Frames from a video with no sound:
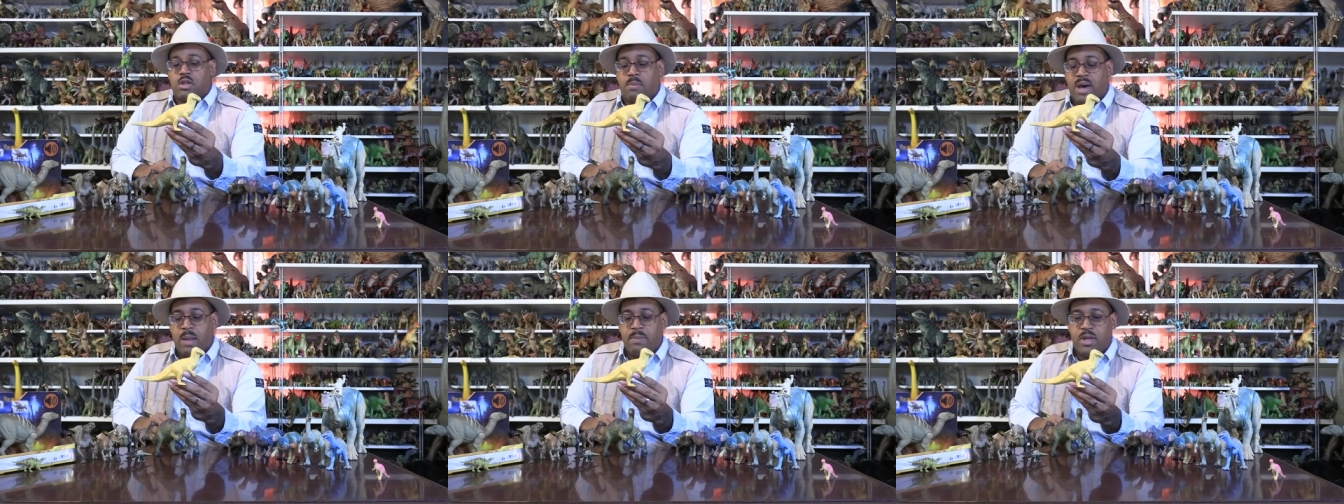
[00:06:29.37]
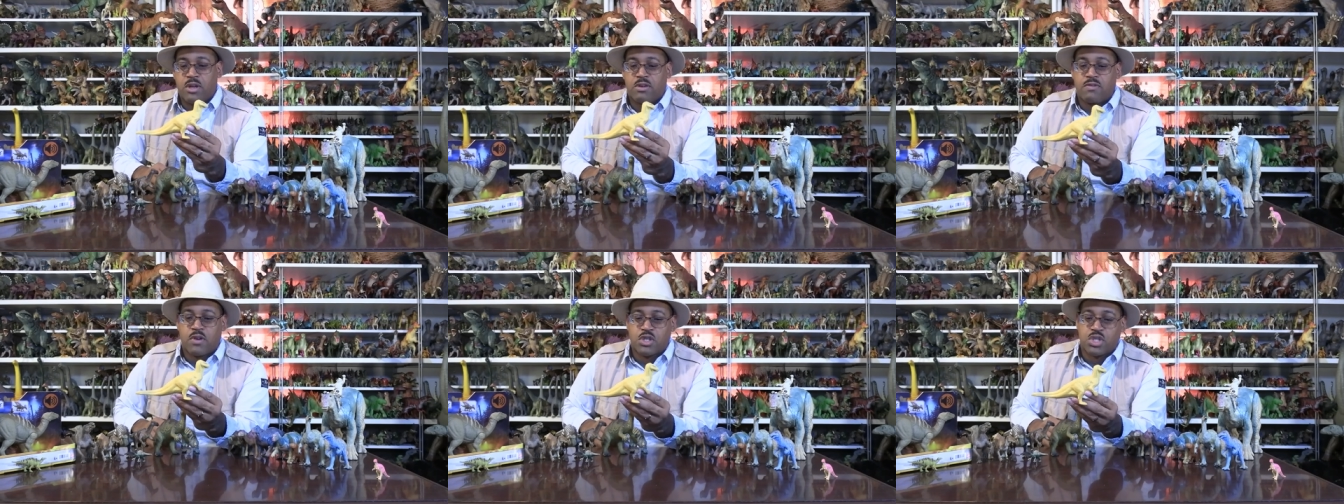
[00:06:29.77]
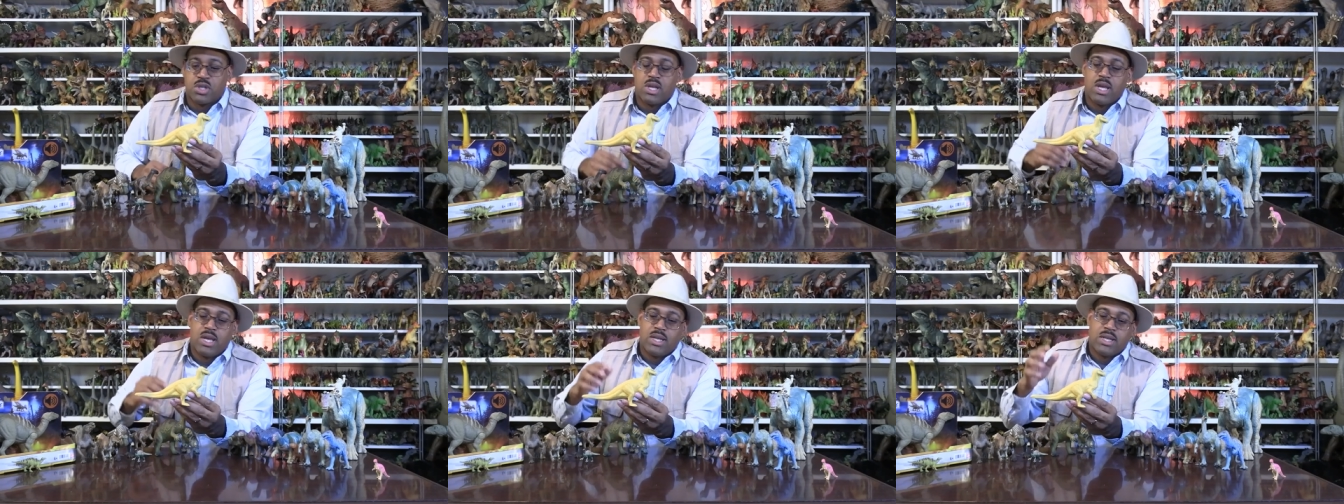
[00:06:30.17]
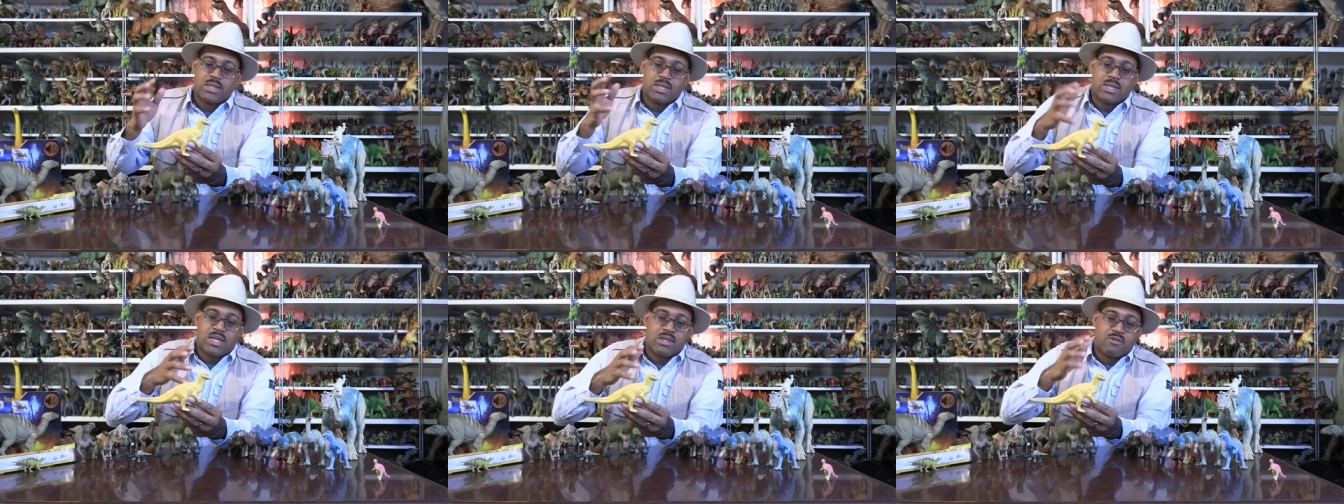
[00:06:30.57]
the bipedal version this
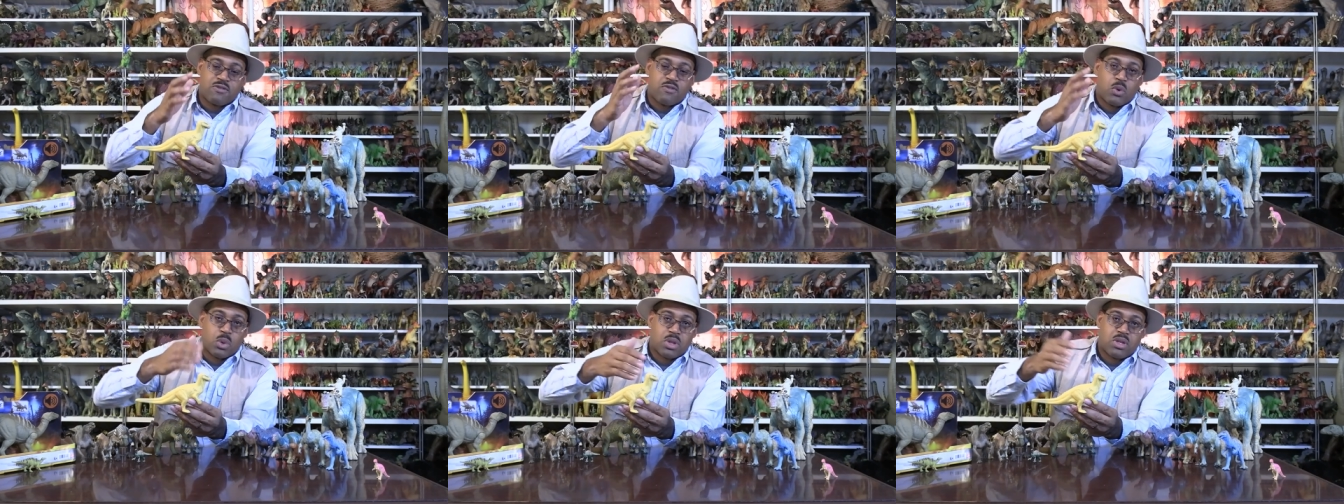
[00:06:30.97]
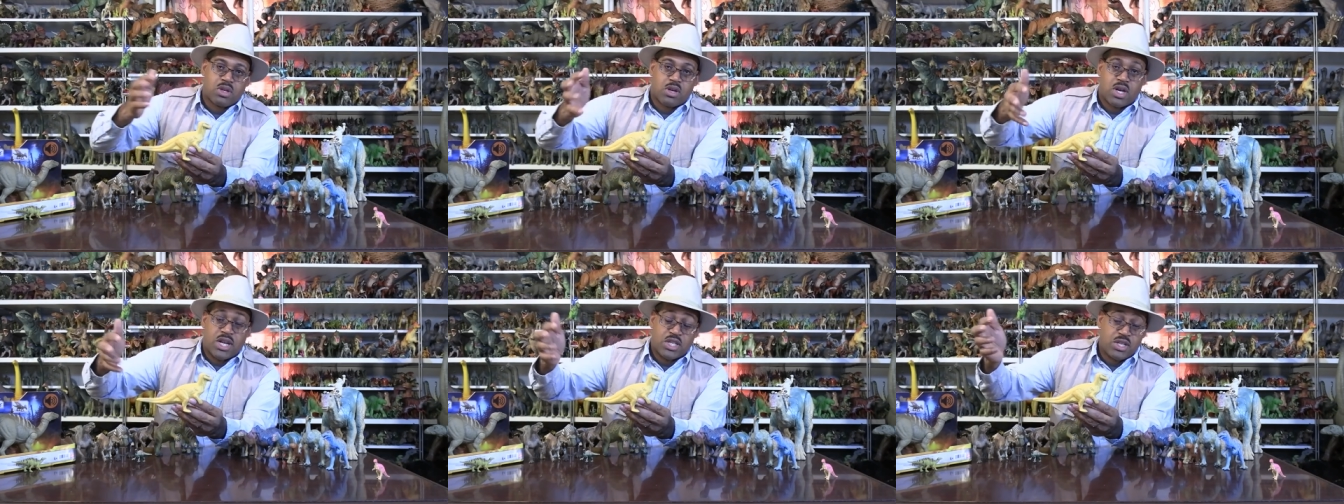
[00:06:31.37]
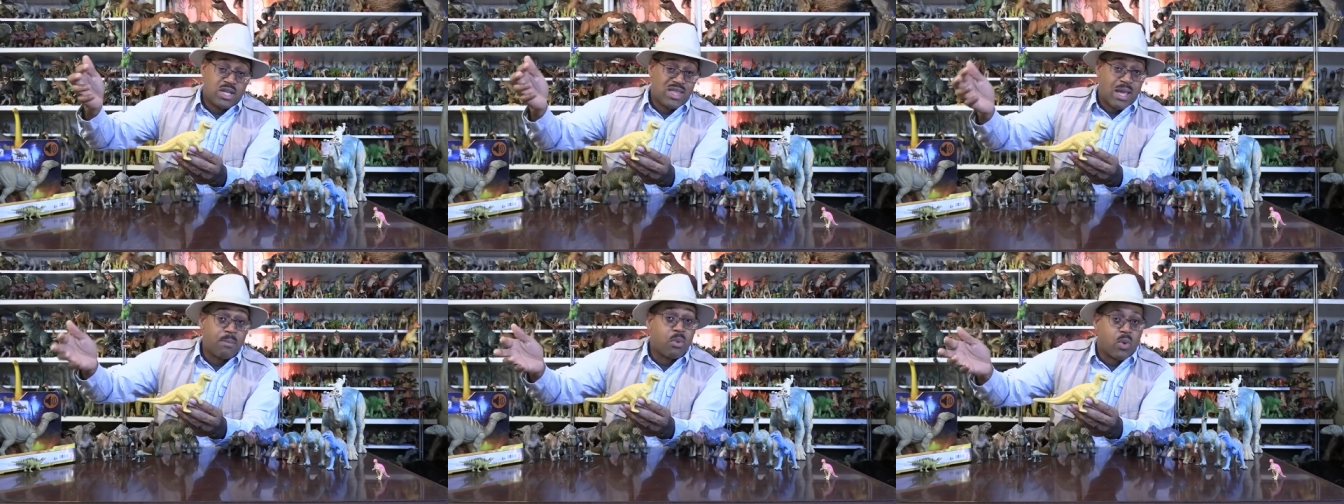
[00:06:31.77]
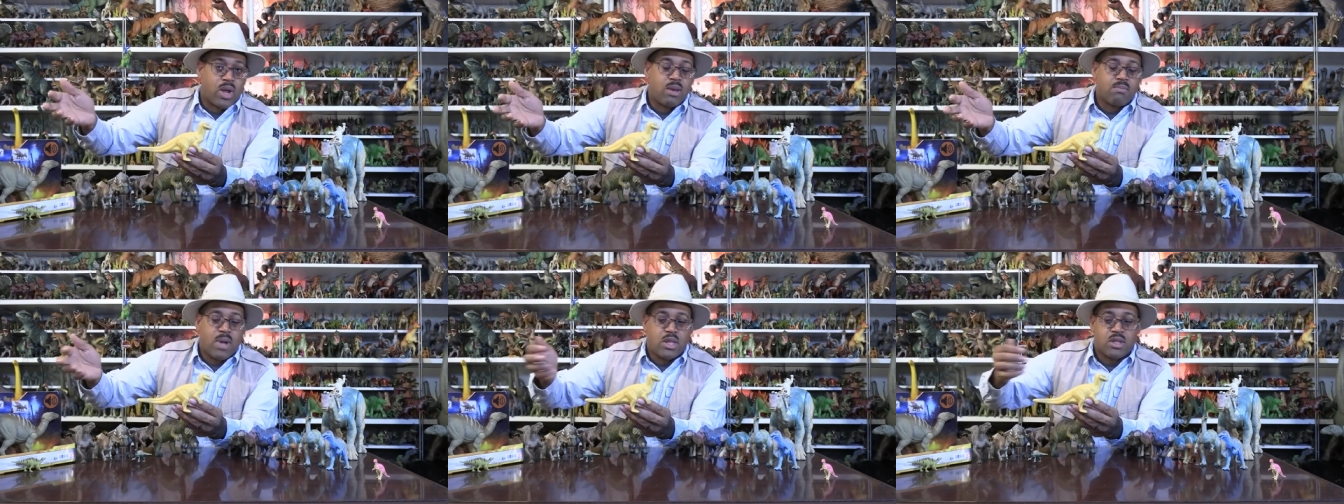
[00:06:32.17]
is like the fourth incarnation at that
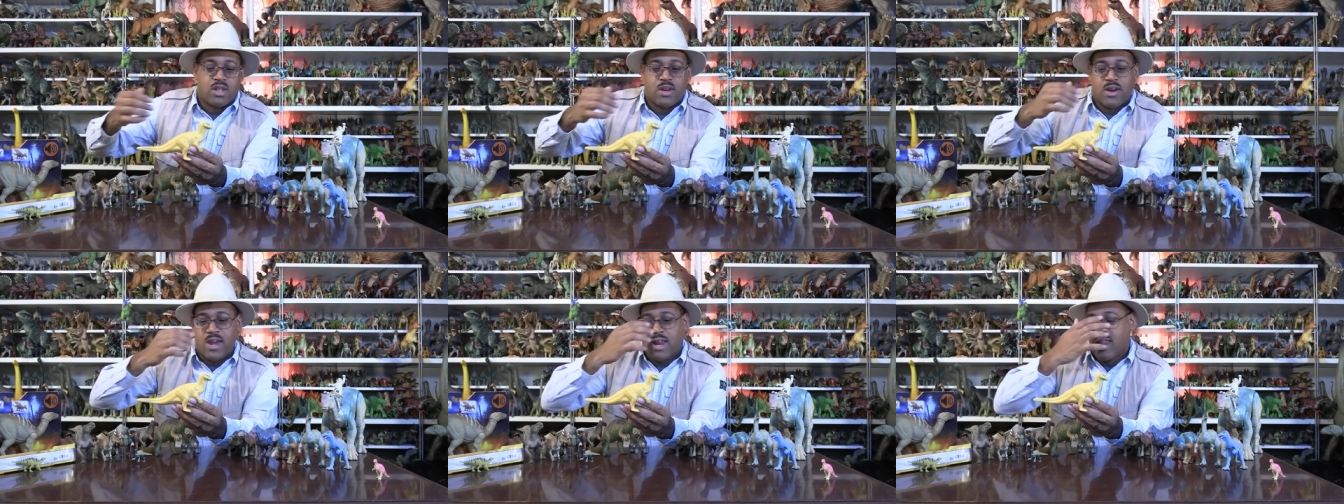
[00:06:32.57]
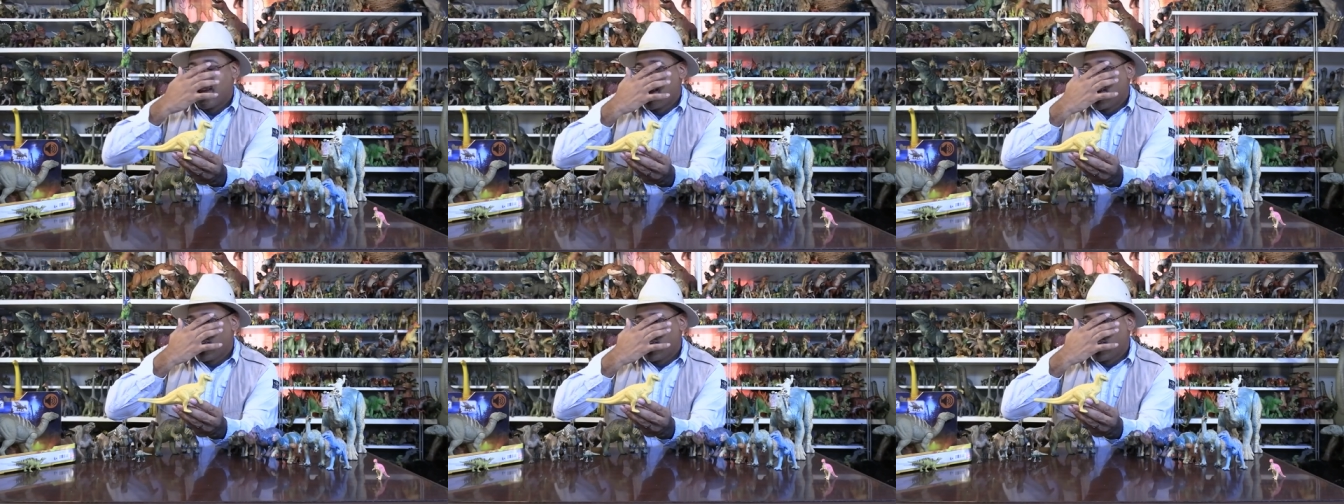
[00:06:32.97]
point, basically, right?